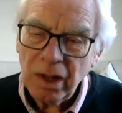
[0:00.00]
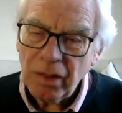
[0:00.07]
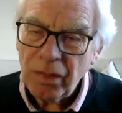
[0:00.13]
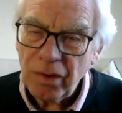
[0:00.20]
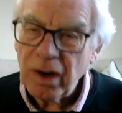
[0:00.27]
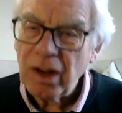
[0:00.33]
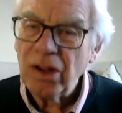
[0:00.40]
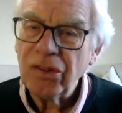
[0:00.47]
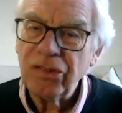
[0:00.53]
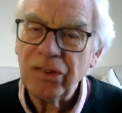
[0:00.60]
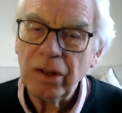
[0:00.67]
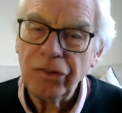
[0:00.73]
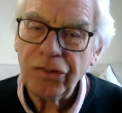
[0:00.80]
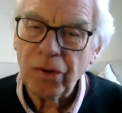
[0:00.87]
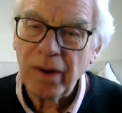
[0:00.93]
There are
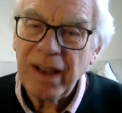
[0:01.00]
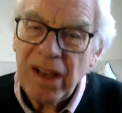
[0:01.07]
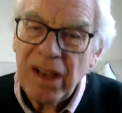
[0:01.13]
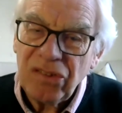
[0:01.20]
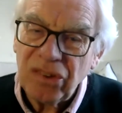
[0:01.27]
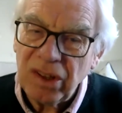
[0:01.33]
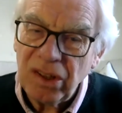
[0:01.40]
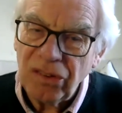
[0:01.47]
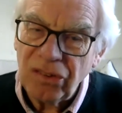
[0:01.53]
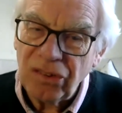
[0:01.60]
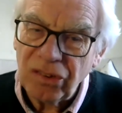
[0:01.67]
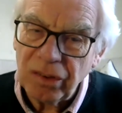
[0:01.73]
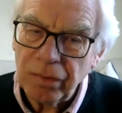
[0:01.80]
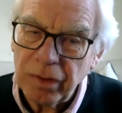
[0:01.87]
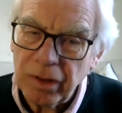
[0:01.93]
still traces
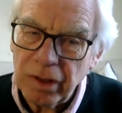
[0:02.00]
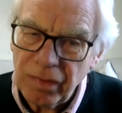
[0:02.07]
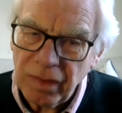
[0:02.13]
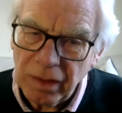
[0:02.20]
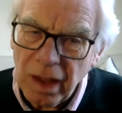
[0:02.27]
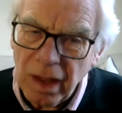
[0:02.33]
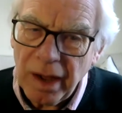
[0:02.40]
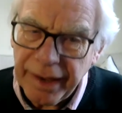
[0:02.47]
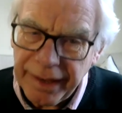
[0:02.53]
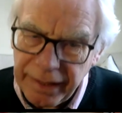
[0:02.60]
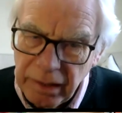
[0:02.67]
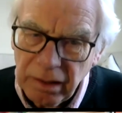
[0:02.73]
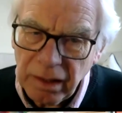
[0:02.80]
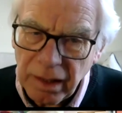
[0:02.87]
of the line.